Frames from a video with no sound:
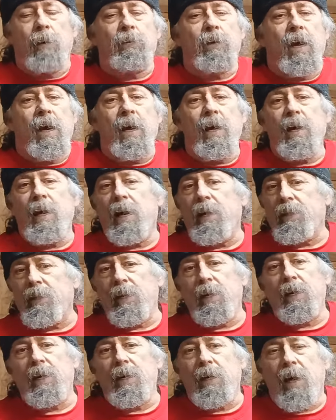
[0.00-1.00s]
hey
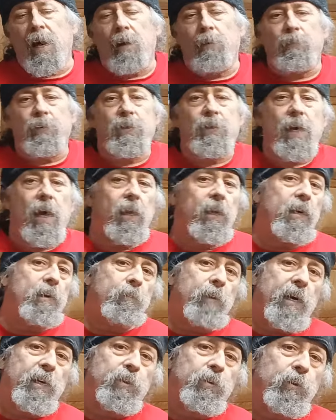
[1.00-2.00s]
Anthony, I'm selling
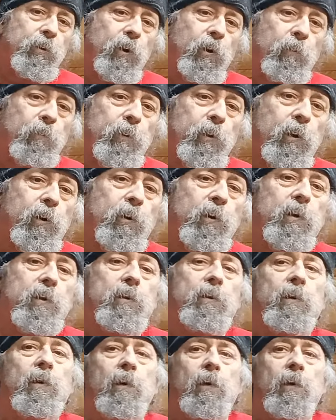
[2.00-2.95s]
my snowblower.